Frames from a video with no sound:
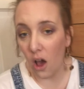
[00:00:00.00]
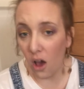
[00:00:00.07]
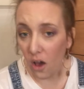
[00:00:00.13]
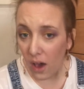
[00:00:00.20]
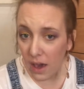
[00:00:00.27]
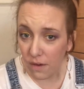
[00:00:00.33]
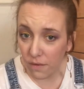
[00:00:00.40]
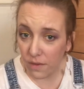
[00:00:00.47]

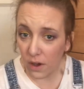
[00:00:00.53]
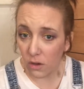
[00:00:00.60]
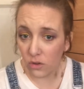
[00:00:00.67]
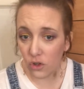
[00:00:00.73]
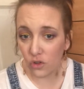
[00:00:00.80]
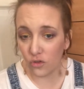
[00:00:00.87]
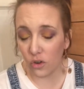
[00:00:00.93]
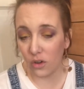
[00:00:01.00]
I
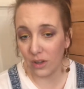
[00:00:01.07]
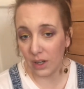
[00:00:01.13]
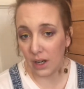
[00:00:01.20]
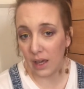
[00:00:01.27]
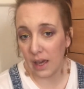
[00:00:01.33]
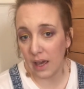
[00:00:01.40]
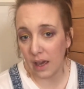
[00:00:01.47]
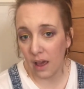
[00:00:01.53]
felt
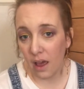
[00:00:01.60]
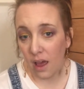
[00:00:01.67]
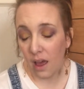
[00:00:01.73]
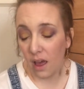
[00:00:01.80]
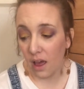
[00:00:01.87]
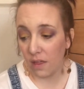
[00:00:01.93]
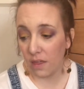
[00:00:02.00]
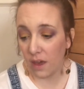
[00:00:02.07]
strongly
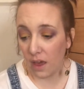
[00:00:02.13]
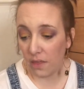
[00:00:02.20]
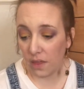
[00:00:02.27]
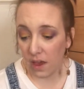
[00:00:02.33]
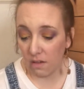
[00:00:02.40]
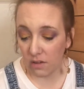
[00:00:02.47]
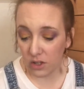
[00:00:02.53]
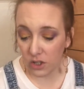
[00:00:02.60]
that
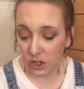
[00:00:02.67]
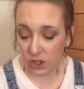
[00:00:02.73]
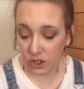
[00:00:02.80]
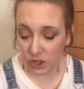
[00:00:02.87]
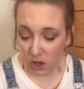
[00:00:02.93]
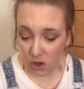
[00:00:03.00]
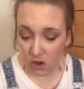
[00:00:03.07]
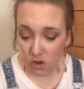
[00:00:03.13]
there is
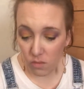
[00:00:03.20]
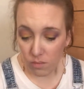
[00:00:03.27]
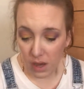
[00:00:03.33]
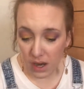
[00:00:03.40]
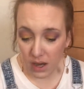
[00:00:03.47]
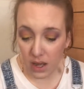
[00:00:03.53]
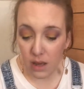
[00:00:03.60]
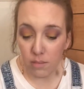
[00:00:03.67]
so
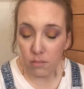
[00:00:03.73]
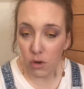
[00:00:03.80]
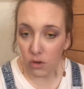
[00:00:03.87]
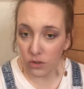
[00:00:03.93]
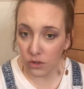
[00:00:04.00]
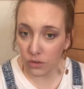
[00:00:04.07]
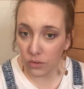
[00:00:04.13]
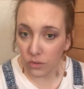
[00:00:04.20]
many
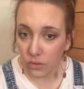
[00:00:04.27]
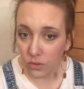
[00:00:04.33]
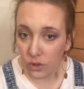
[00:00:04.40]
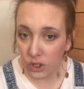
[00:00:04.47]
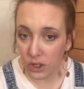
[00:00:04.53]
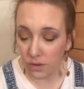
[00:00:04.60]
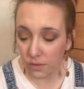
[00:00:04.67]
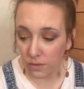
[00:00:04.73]

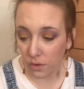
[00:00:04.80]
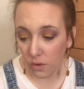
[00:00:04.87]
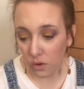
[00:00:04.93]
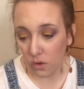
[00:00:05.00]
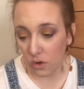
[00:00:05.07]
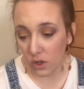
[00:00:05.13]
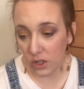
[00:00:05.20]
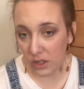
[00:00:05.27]
models
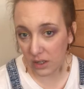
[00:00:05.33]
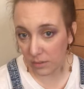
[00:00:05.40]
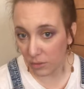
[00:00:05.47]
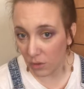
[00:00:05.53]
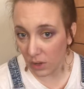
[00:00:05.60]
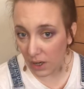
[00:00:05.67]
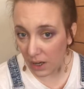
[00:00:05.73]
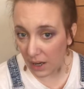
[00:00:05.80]
for
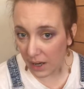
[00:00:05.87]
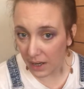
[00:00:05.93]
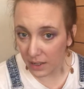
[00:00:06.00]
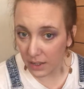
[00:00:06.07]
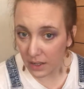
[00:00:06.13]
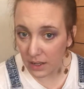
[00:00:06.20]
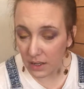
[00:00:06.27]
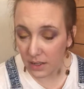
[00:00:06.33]
smaller
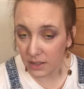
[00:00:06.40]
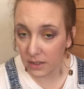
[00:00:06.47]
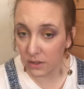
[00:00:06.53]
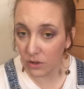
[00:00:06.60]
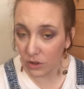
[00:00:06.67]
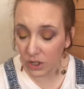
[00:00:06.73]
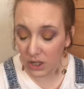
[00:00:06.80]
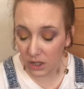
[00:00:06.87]
ladies,
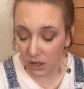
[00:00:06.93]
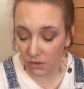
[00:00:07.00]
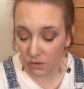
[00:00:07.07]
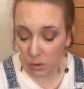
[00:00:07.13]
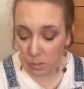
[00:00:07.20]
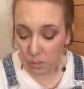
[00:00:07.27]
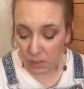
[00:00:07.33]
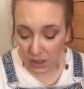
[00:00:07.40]
not enough
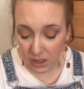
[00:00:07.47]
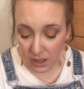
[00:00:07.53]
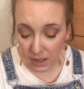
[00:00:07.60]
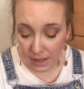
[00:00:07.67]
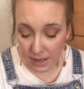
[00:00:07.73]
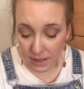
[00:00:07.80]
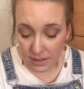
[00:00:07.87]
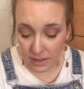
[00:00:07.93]
for bigger
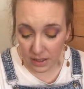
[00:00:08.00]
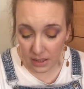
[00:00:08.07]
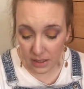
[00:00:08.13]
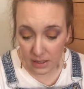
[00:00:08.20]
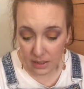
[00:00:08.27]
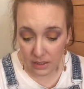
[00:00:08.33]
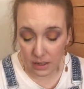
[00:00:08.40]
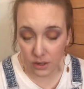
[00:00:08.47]

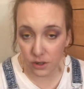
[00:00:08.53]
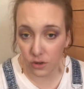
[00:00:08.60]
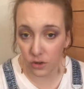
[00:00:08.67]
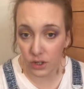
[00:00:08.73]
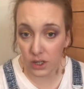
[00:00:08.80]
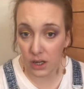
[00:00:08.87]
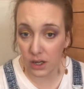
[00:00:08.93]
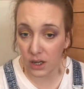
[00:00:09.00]
ladies,
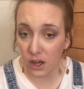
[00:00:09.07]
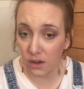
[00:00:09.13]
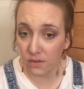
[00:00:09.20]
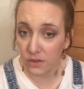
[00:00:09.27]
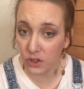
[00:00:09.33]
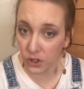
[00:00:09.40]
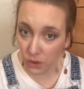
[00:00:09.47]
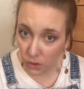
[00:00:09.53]
not enough
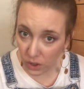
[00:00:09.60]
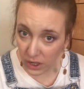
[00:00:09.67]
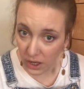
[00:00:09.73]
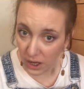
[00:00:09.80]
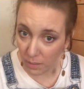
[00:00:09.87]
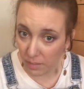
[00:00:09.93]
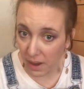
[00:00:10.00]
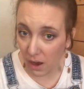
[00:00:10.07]

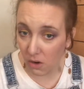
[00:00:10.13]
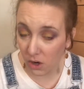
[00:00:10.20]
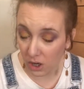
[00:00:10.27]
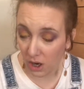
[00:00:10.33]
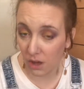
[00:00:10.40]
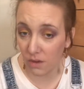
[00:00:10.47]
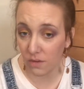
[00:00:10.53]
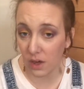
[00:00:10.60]
talking about
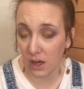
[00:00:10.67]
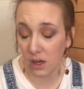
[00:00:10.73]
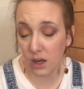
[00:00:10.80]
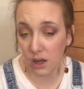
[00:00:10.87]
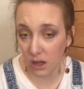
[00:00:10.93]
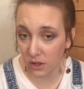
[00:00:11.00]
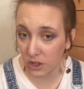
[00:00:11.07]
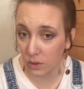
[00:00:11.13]
clothing
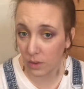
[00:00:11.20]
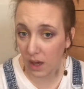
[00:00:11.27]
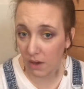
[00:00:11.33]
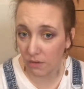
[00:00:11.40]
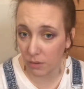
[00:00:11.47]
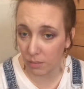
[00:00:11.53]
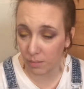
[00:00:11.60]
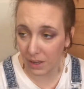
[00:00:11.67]
and underwear
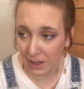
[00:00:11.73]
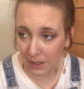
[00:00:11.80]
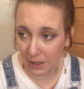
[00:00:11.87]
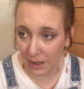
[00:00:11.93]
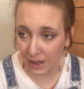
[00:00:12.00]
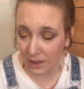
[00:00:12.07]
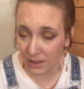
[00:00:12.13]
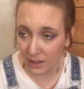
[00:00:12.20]
for bigger
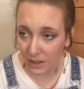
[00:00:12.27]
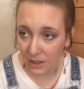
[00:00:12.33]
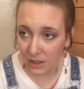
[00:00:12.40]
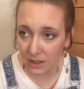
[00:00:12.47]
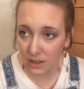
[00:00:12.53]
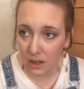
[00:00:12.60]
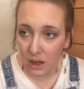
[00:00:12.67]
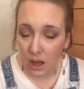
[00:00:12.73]

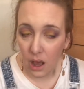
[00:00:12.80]
ladies.